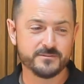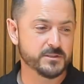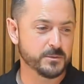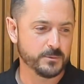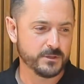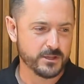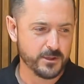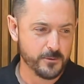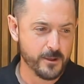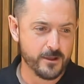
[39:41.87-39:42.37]
So
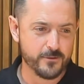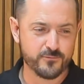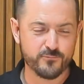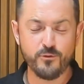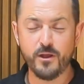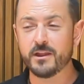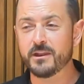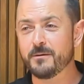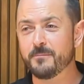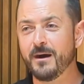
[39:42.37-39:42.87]
we go out and
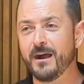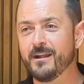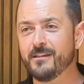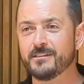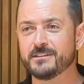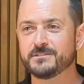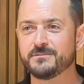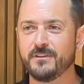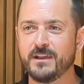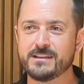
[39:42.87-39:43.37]
run a mile
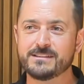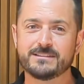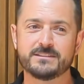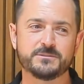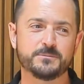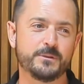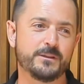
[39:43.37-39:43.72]
as fast as